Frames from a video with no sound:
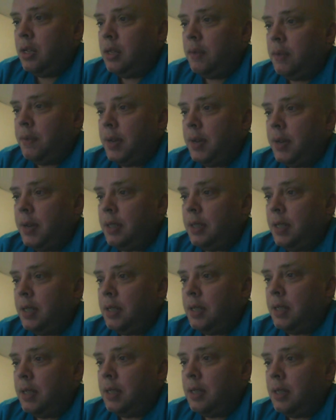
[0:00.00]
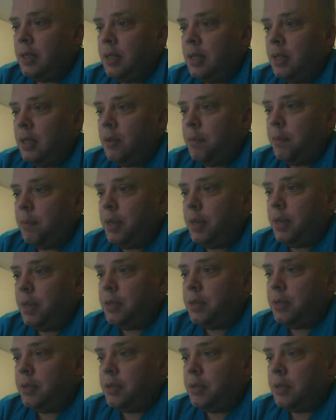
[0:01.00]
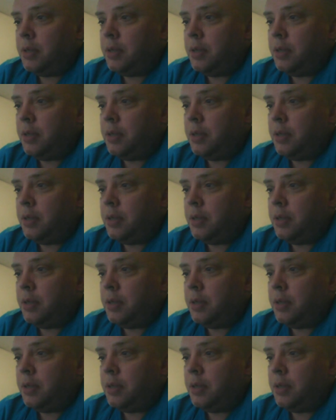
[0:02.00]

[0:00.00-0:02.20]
the fact that Yellow Pages,